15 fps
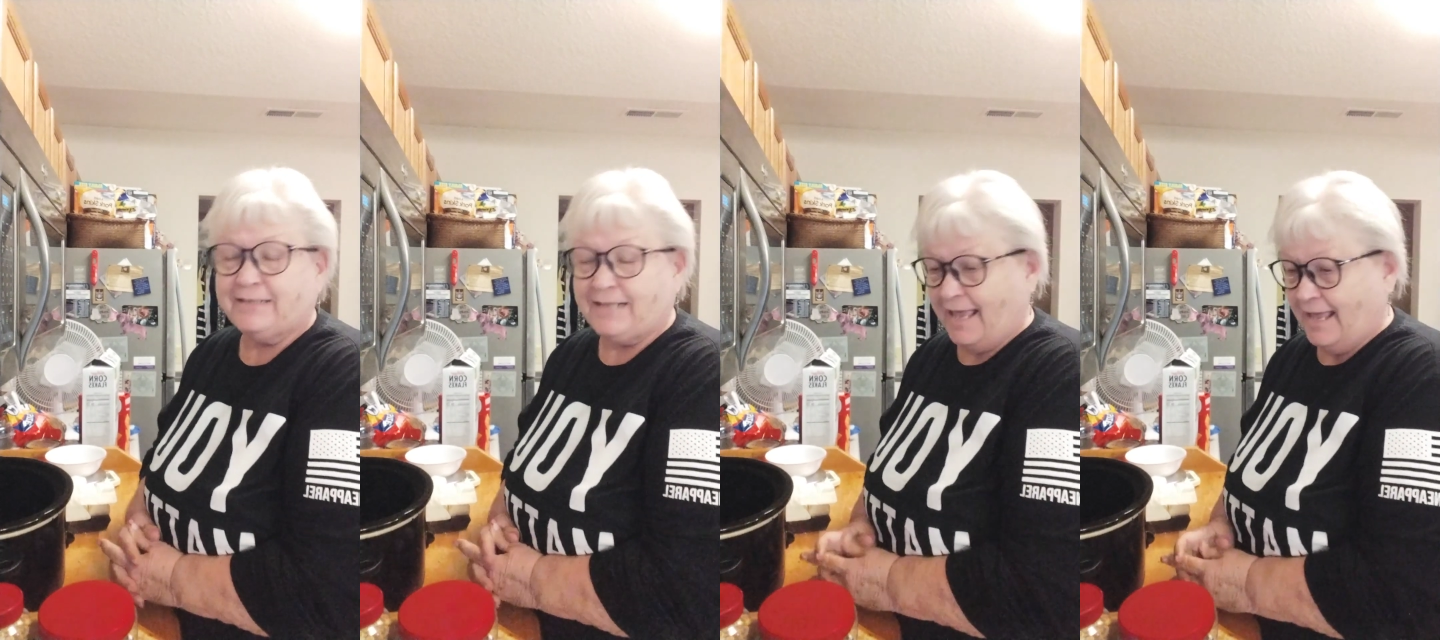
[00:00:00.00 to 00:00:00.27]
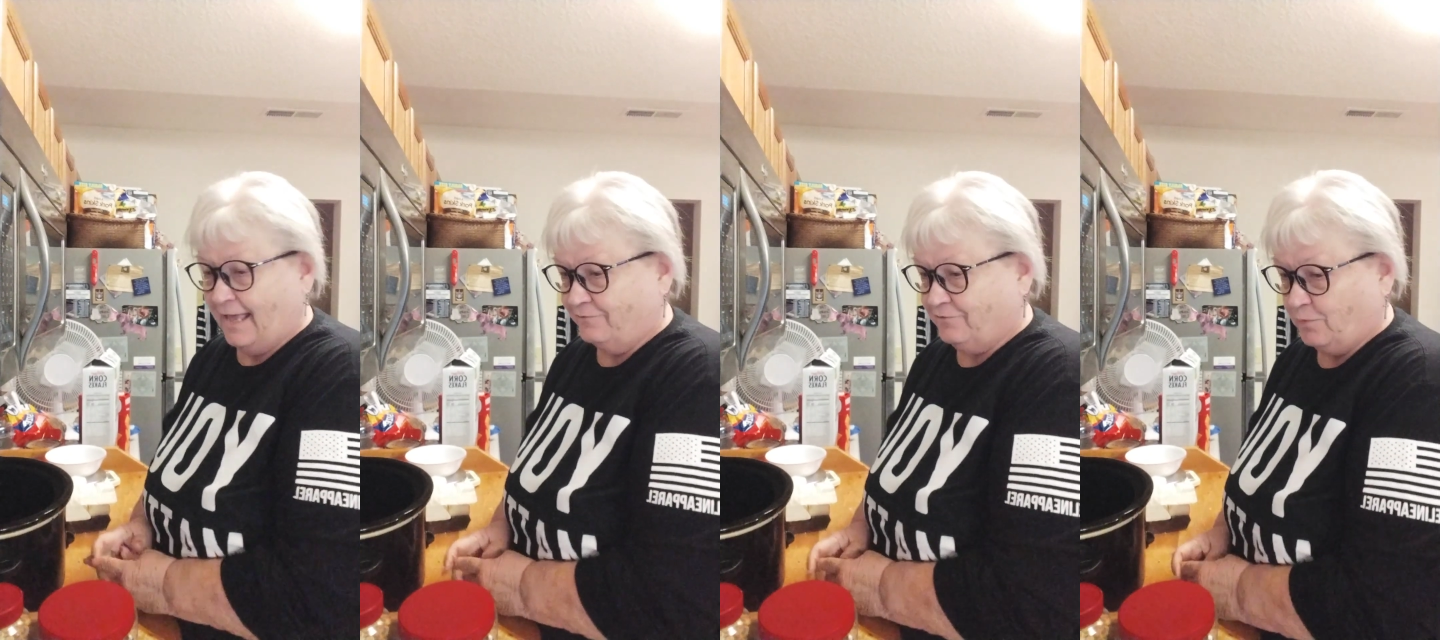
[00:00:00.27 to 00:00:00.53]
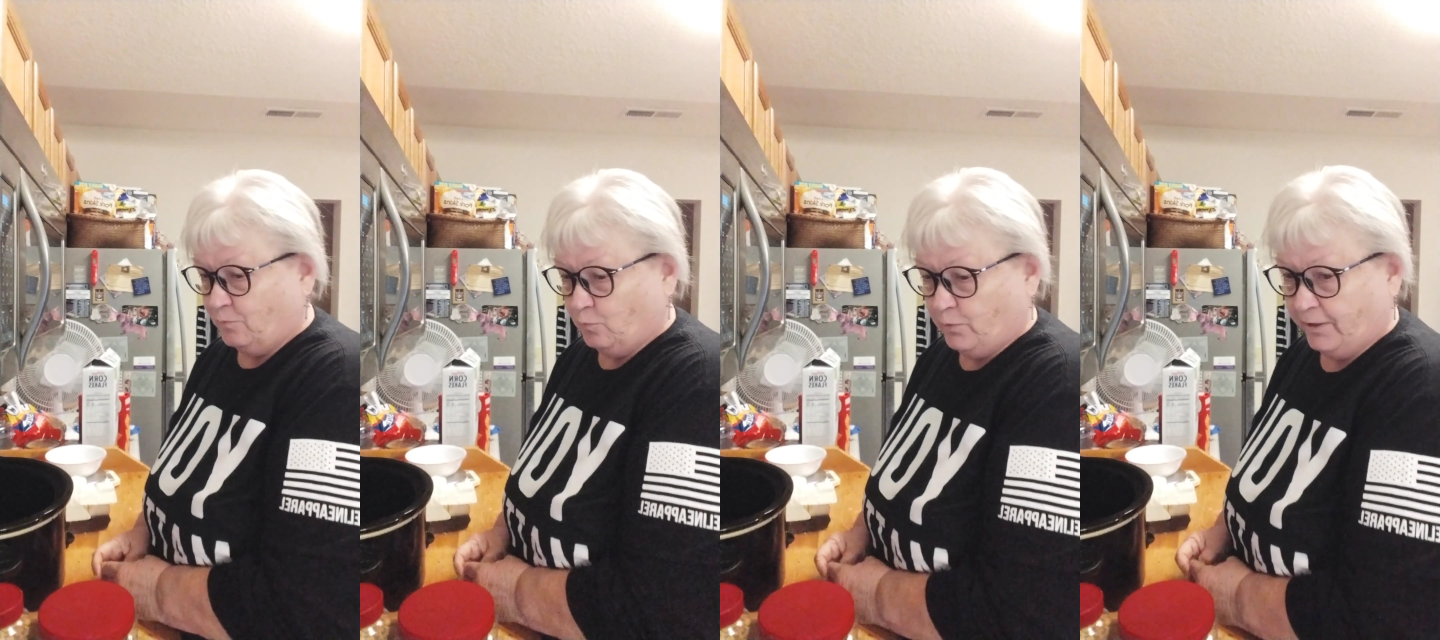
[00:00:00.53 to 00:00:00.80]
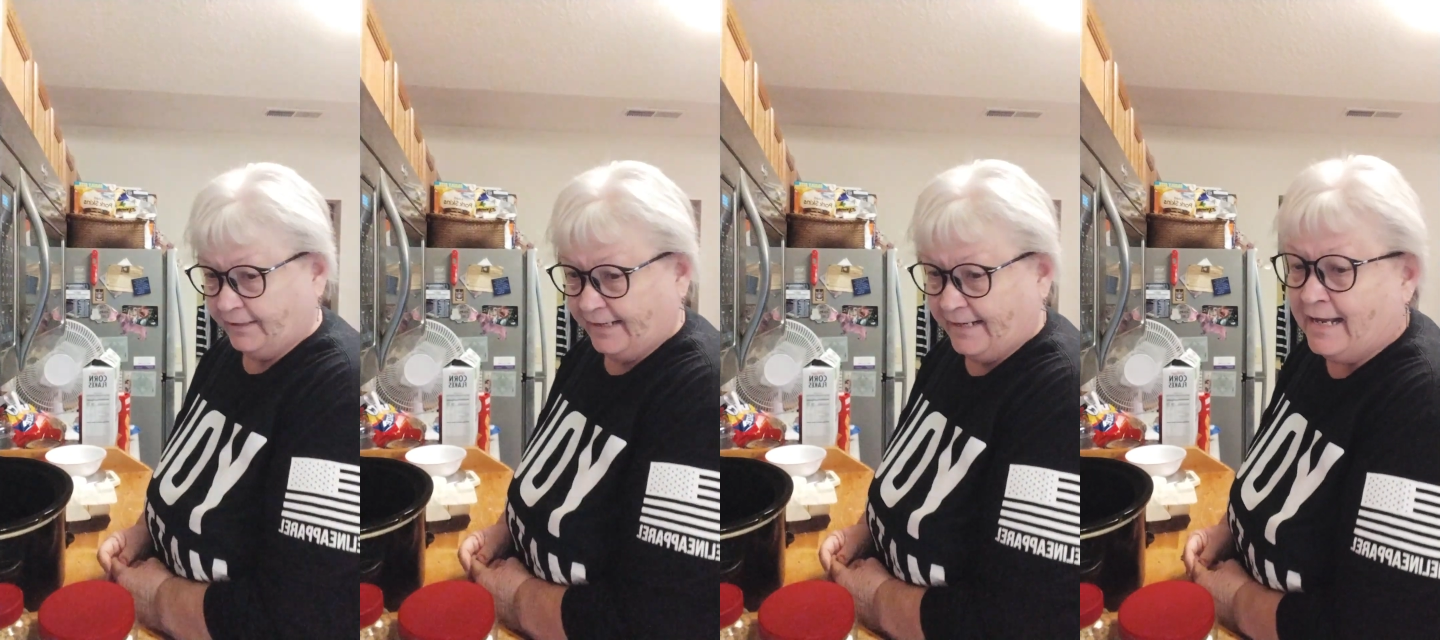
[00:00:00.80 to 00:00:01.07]
I have some
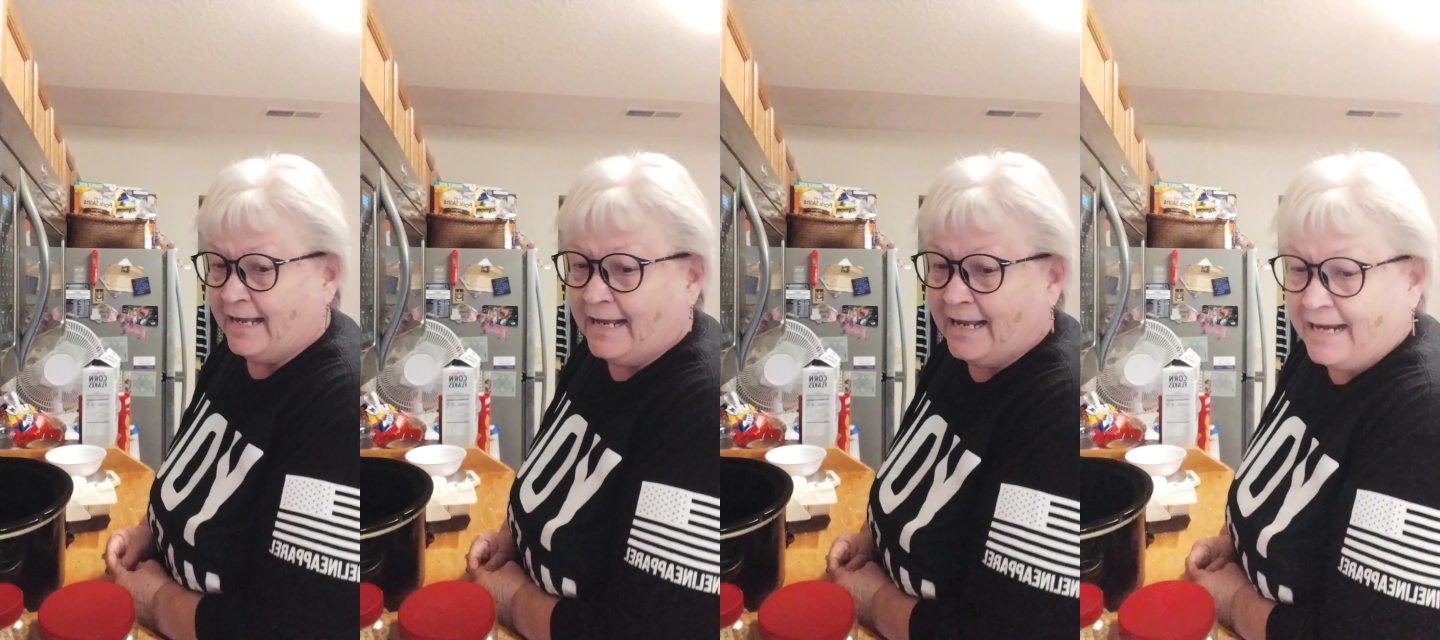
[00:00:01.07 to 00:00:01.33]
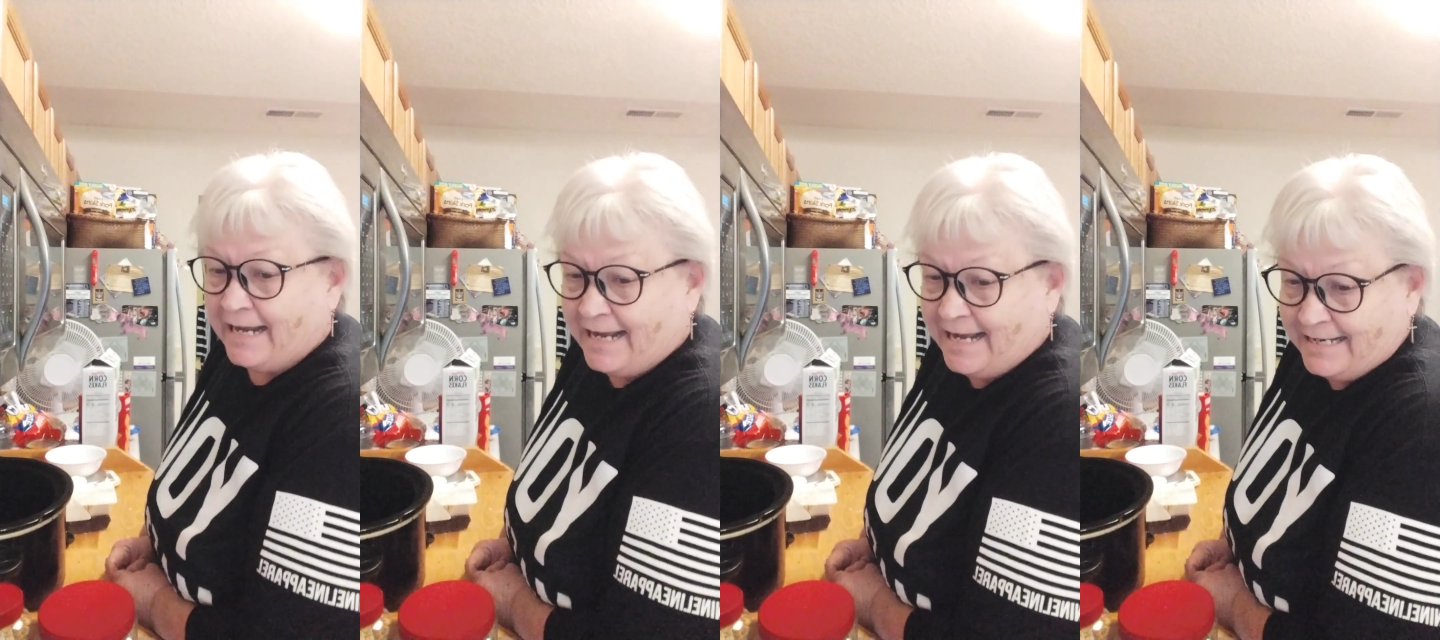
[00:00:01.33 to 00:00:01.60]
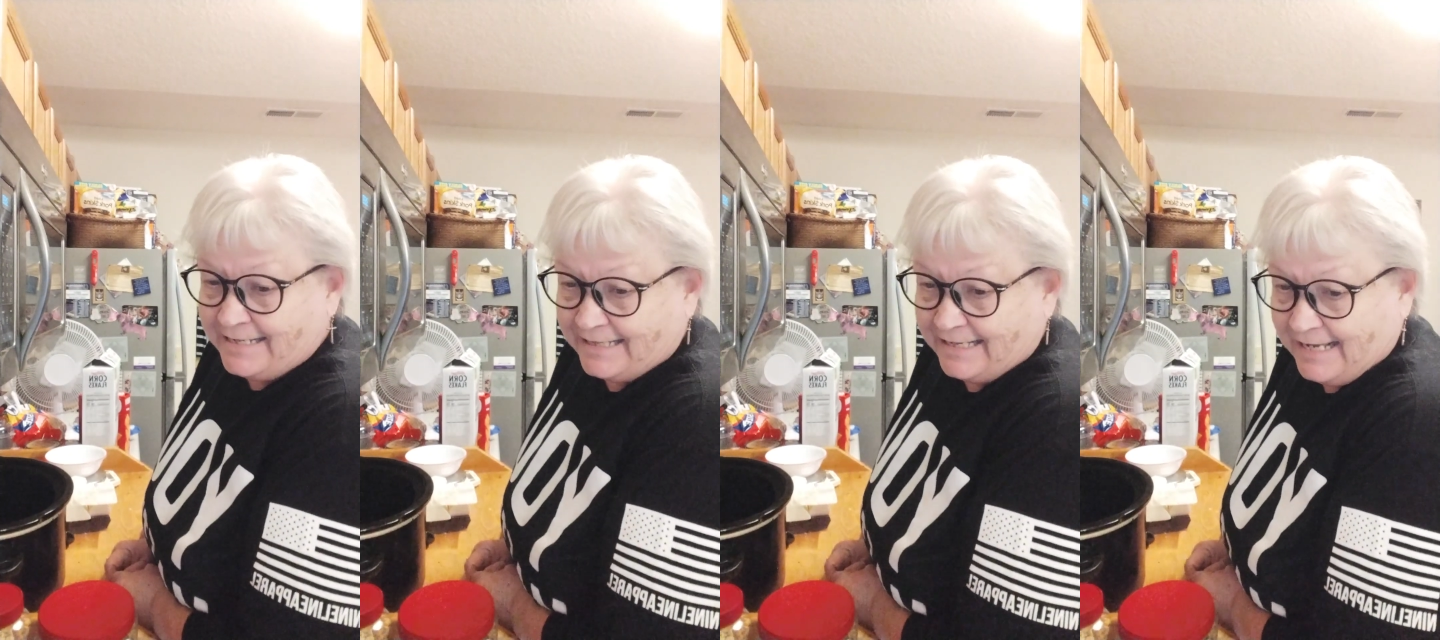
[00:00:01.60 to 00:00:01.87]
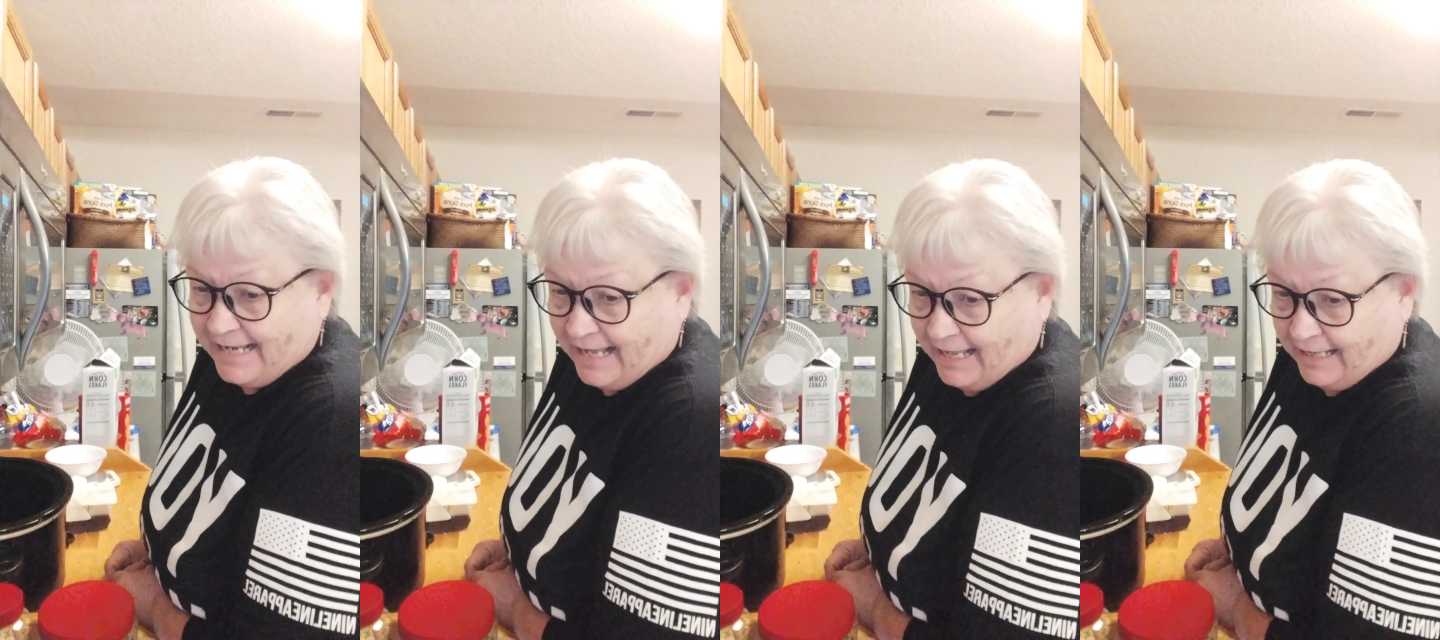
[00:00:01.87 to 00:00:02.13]
really
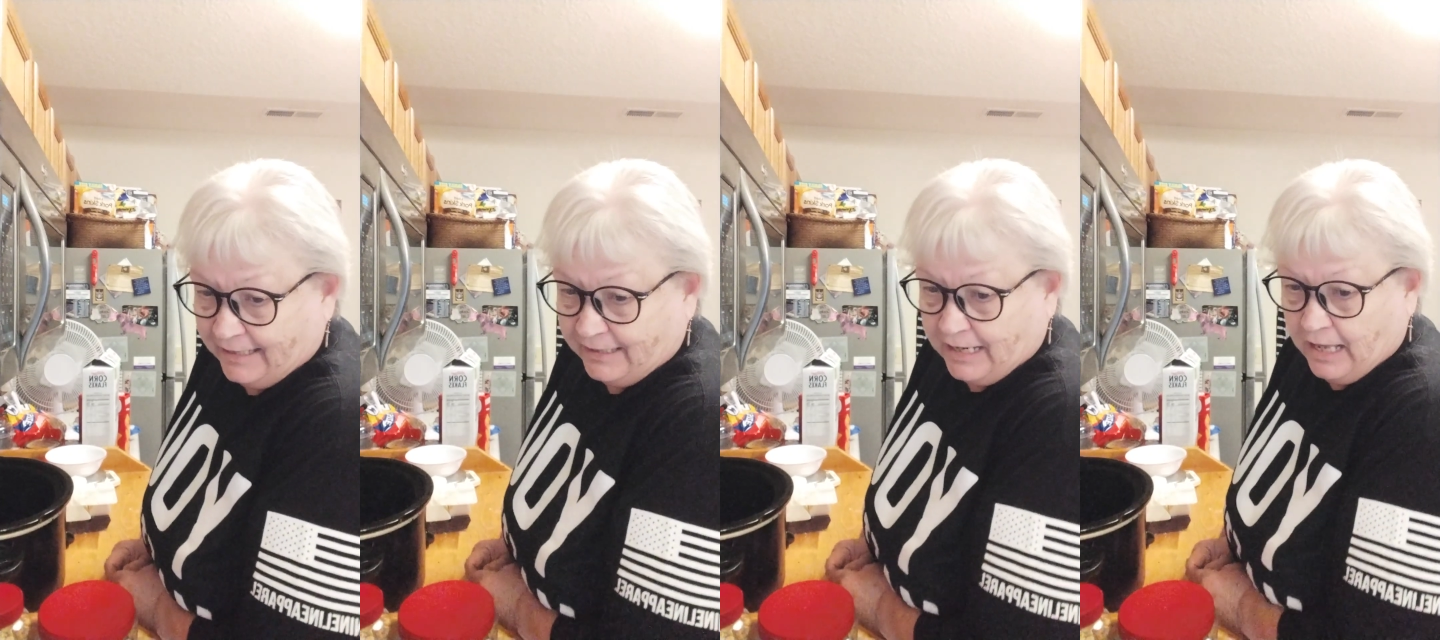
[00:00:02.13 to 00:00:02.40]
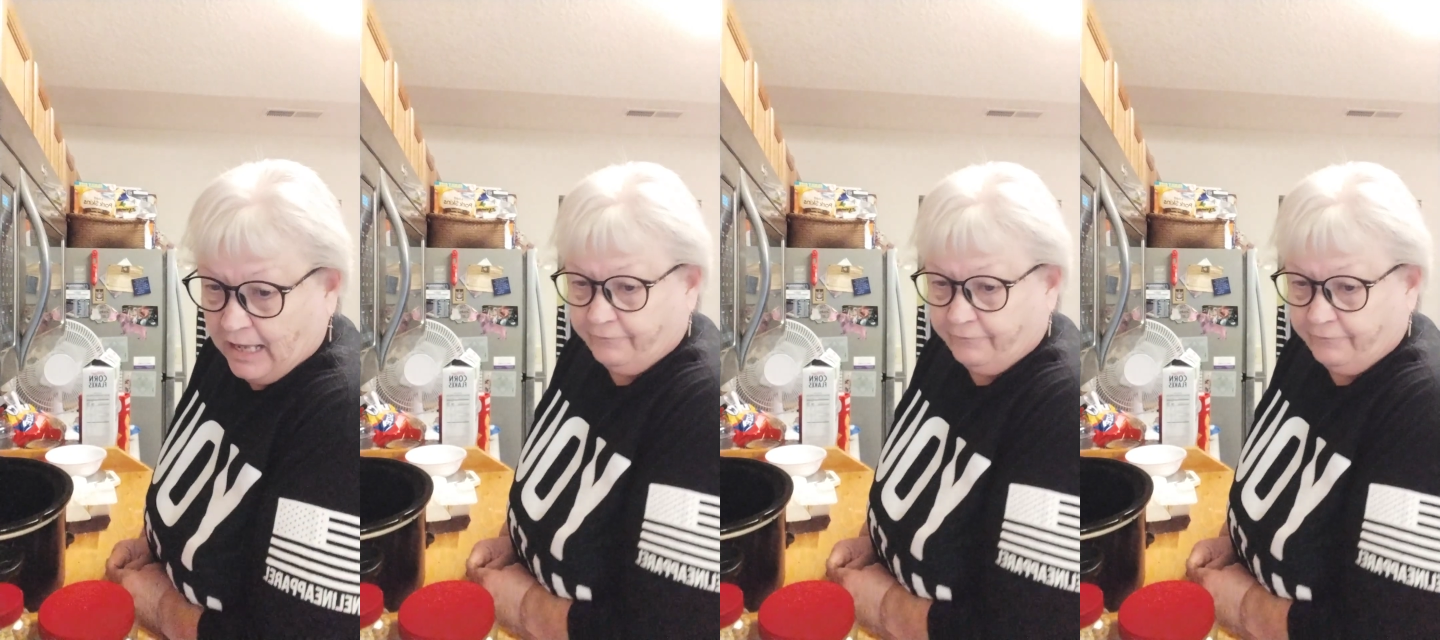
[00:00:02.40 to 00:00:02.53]
easy and